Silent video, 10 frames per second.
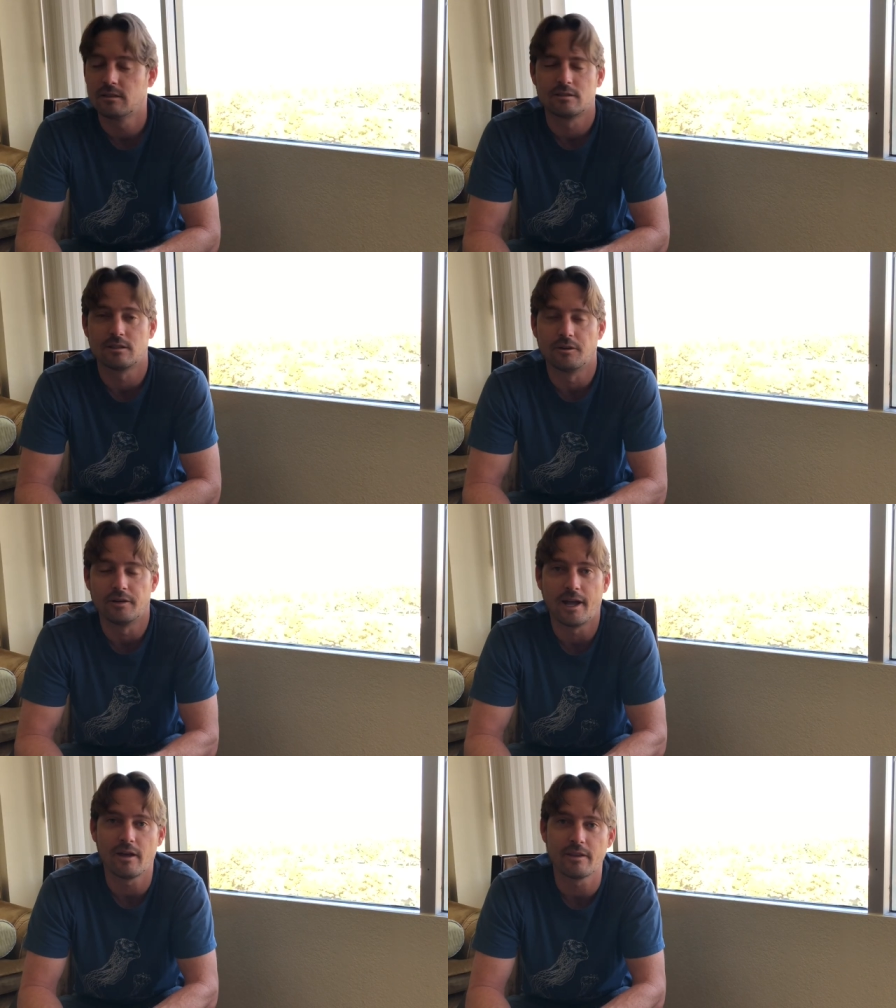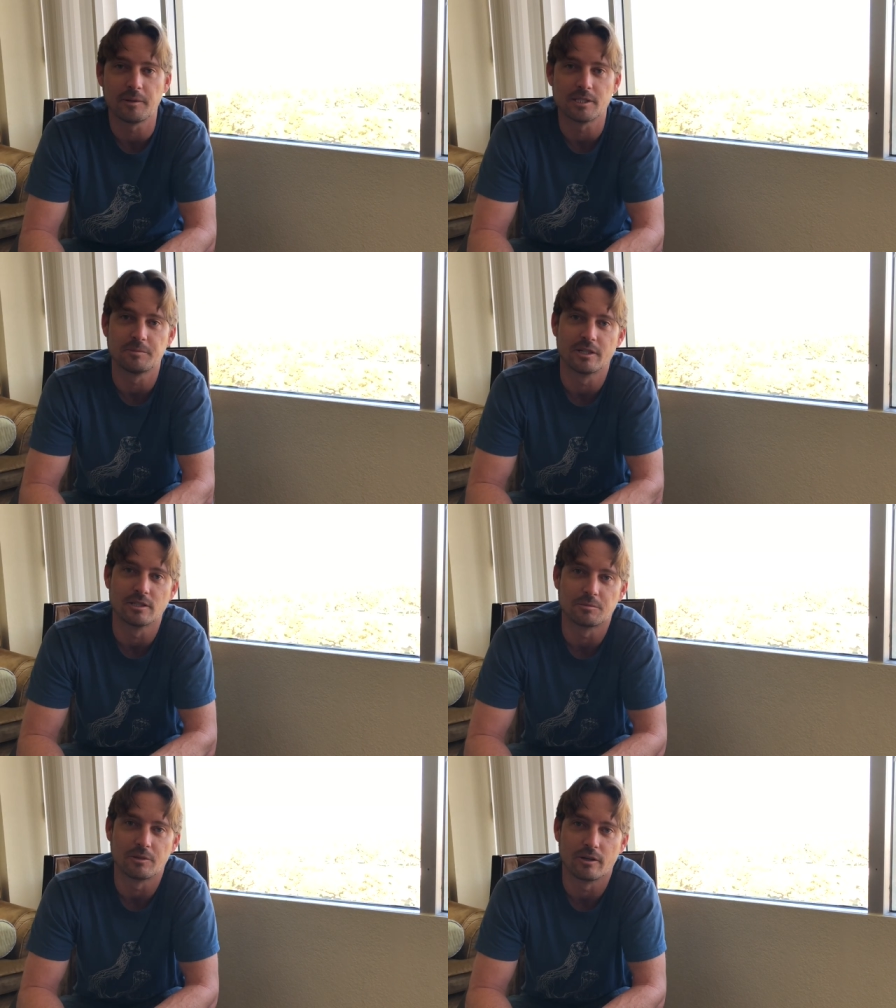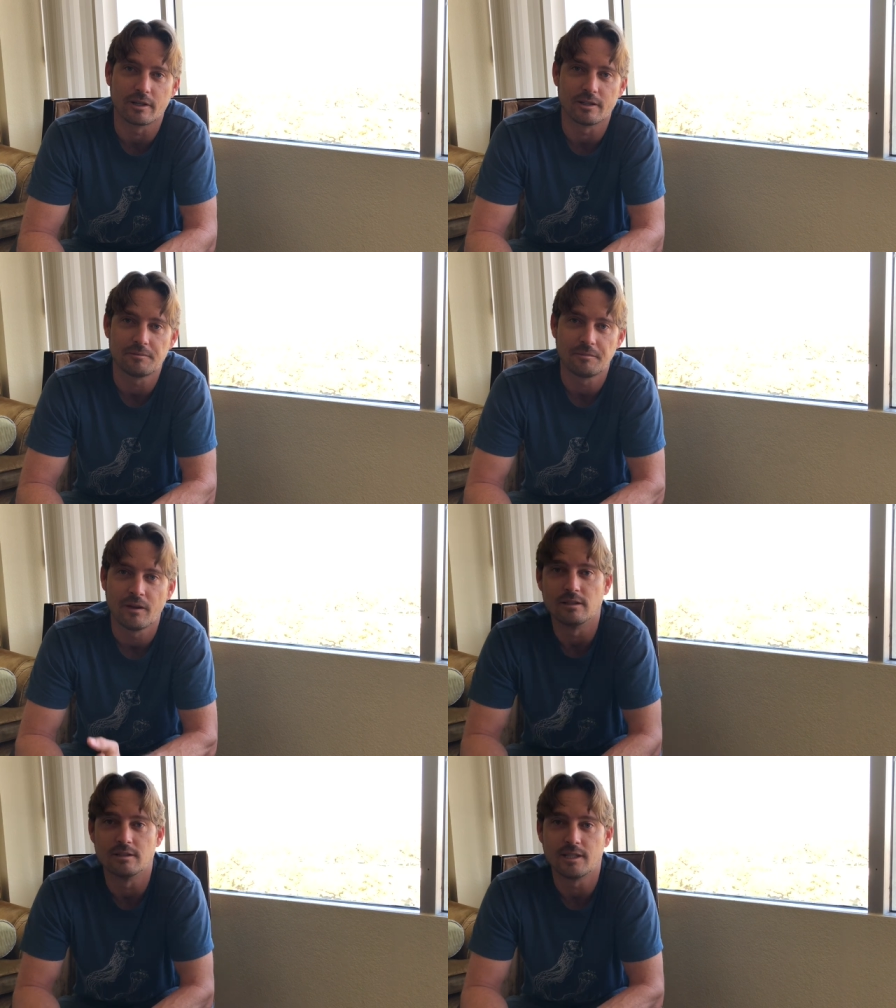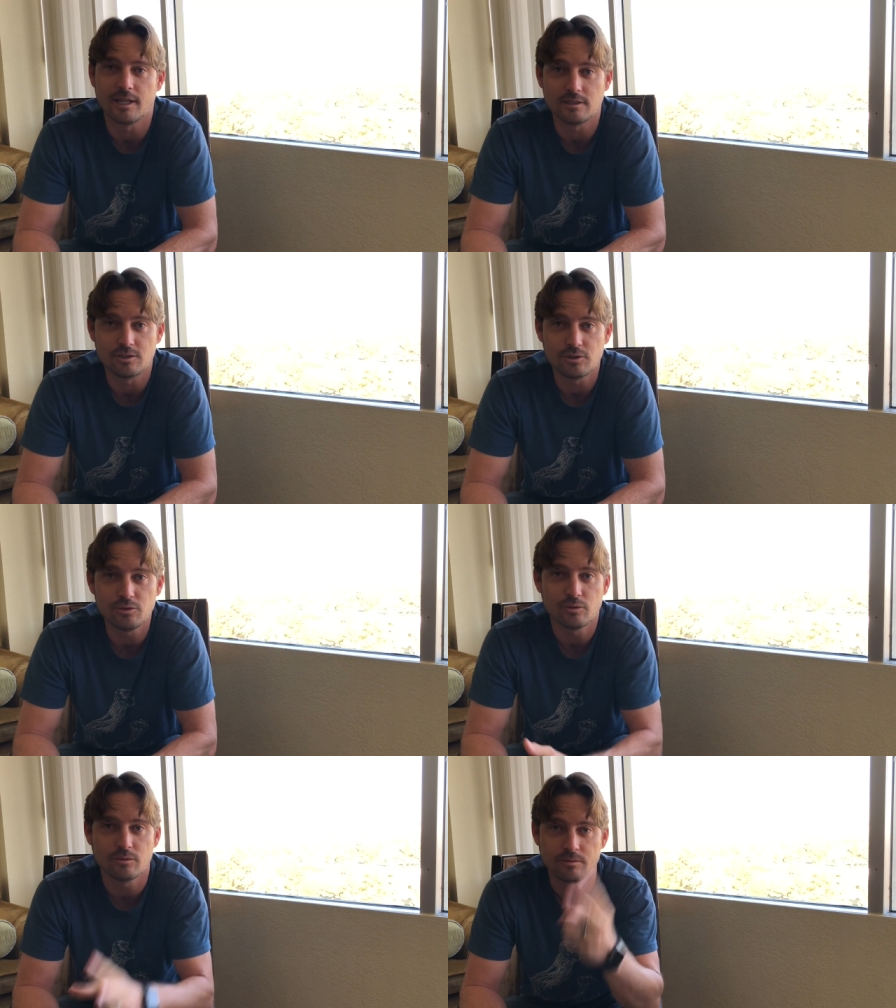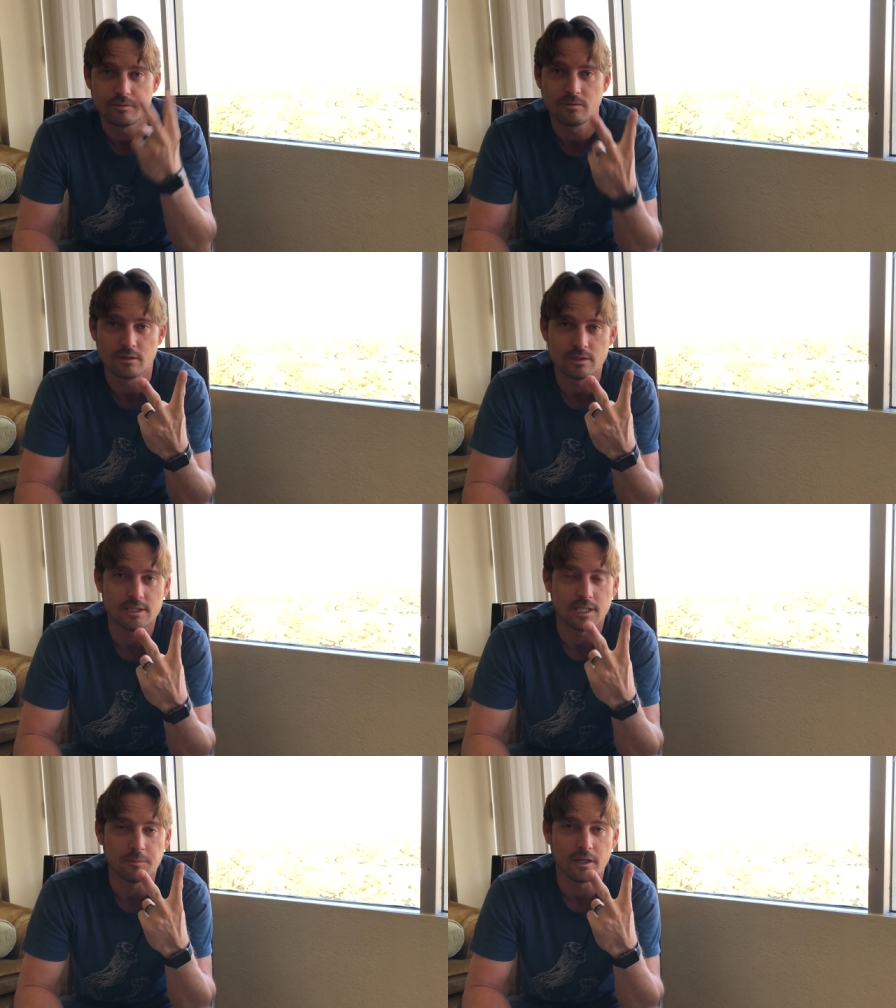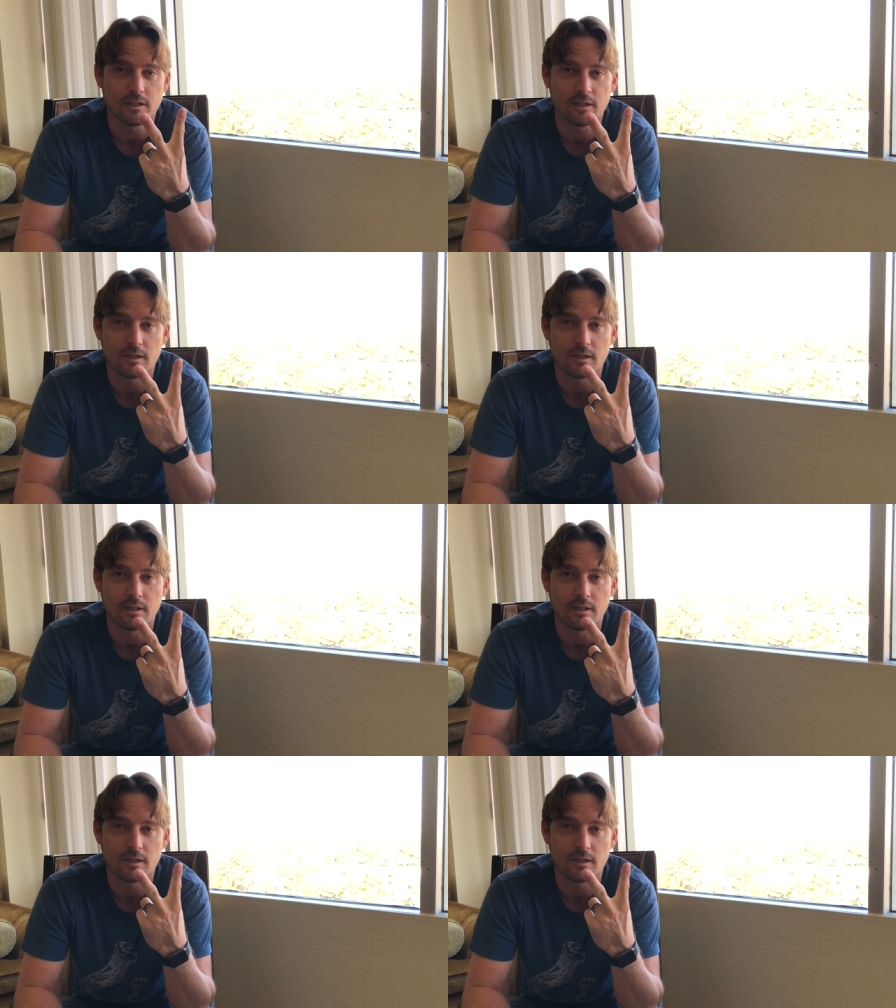So now that my spirit's broken, day two, DEMA.